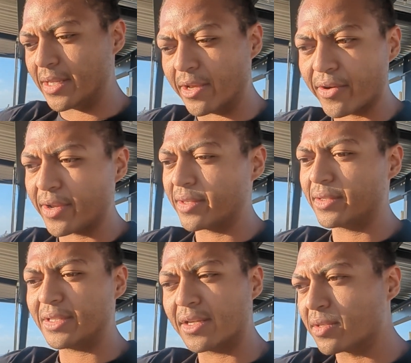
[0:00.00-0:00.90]
hearing
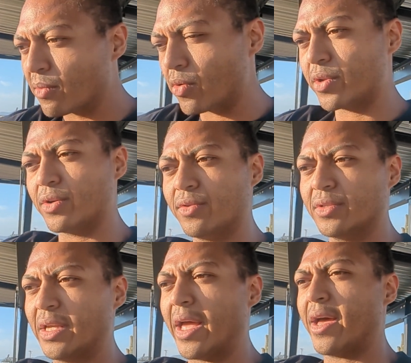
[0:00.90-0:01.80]

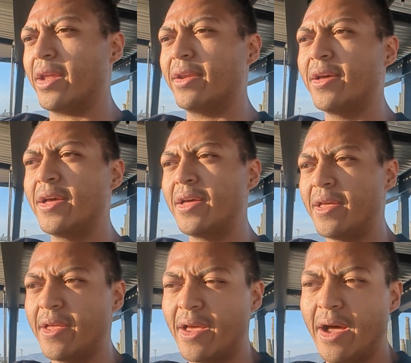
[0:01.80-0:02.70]
testimonials and
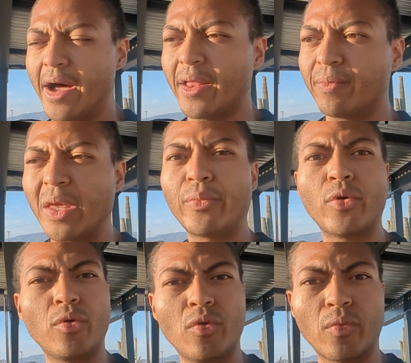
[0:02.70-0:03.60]
uh, people
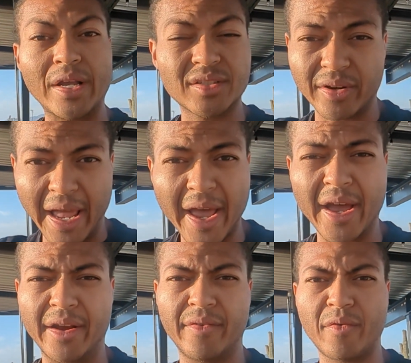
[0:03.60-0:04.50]
who raise their
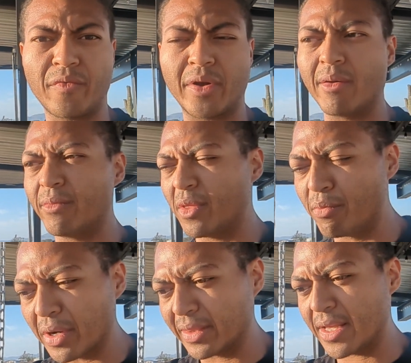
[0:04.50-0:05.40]
hand from the
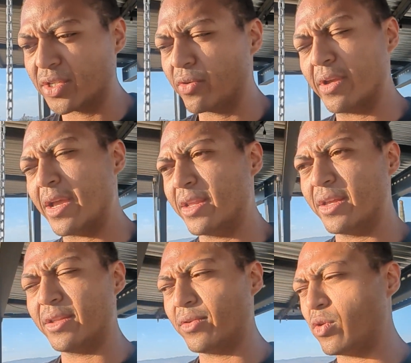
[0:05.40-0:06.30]
book that's
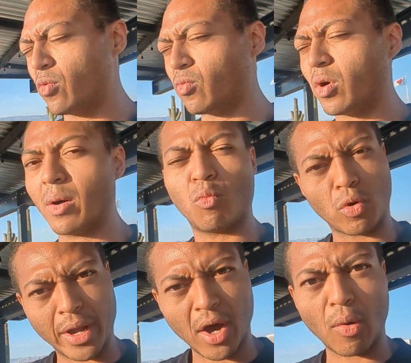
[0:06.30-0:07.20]
created, who want more
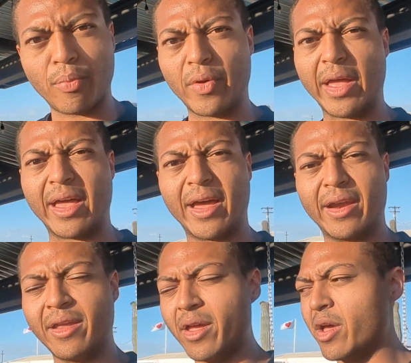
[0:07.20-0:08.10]
help
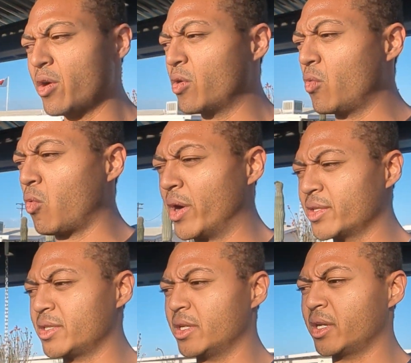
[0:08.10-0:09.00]
and who want
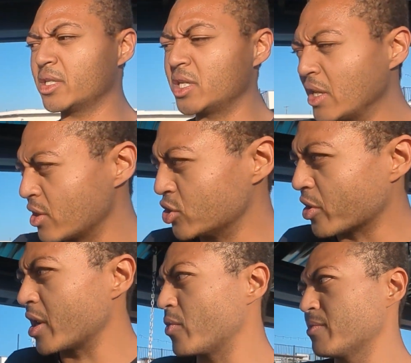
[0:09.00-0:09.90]
to continue the
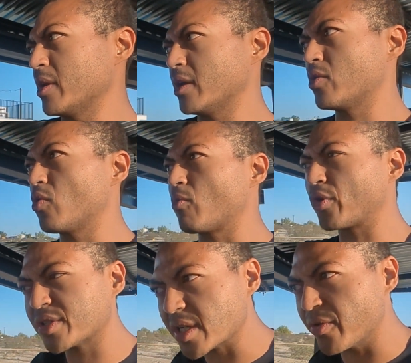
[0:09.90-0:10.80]
journey with me and who are more
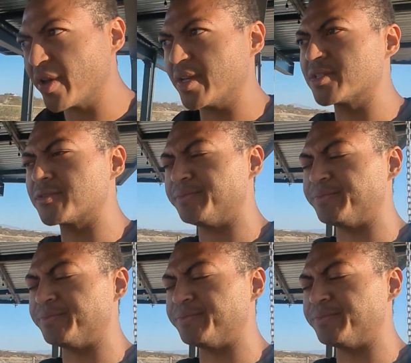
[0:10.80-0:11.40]
serious.